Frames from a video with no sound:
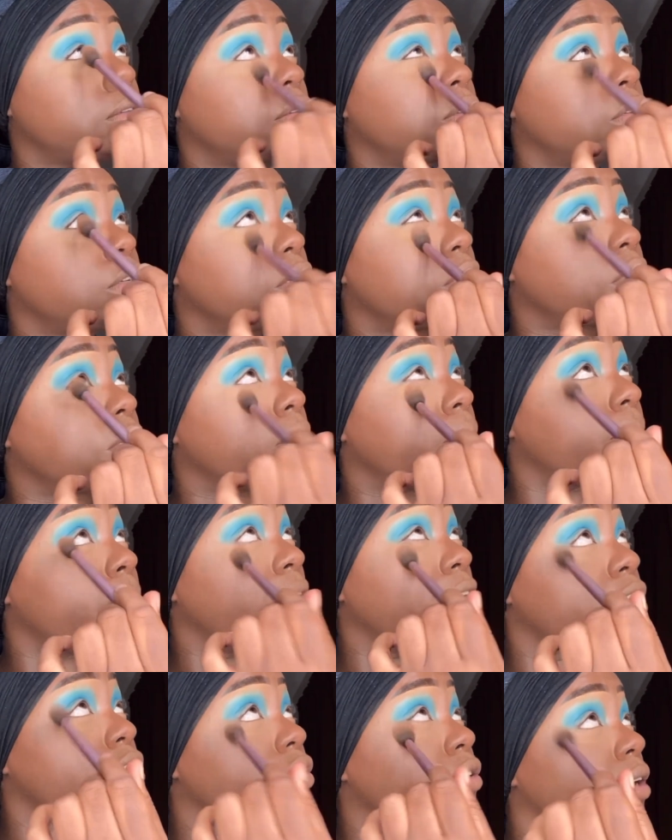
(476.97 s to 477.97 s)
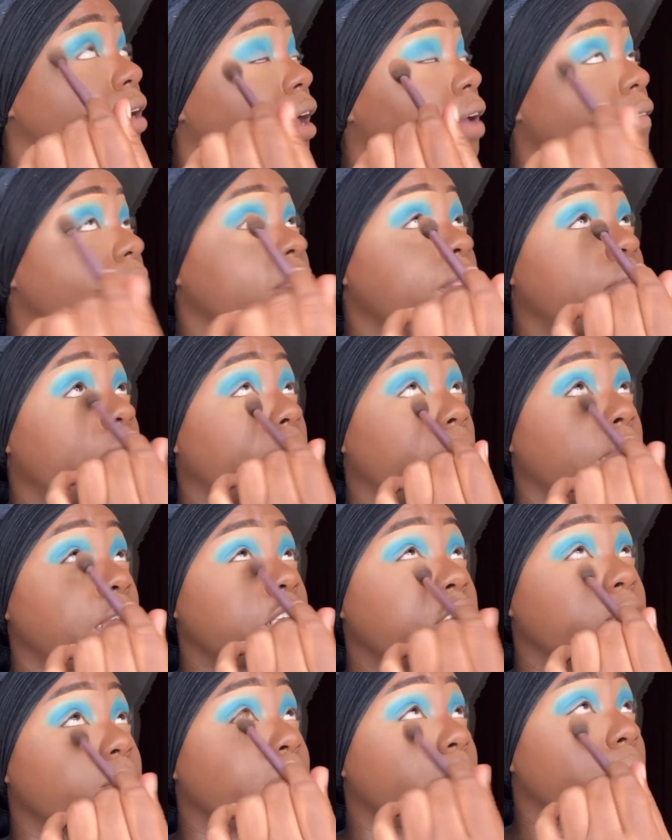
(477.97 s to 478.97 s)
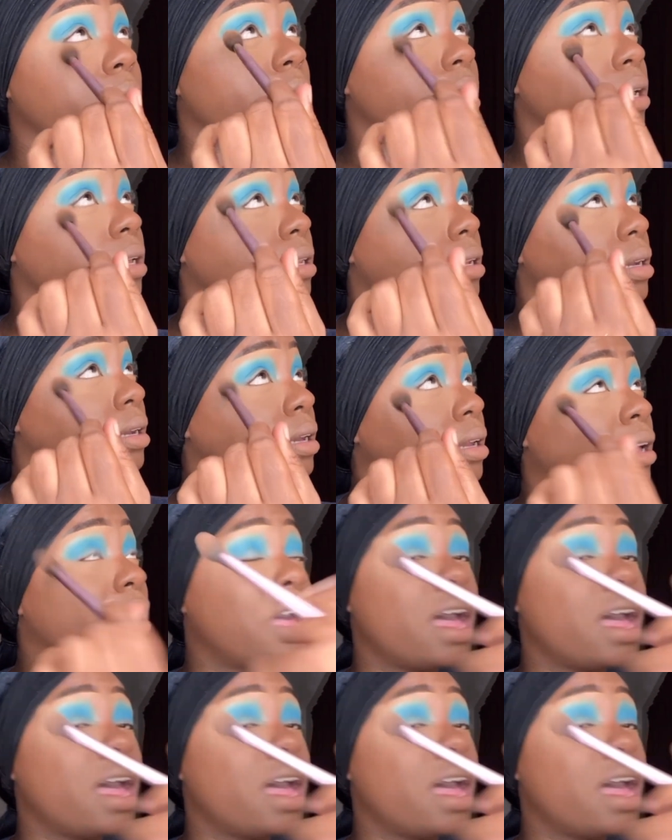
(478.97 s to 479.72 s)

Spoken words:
just to make sure everything is blended.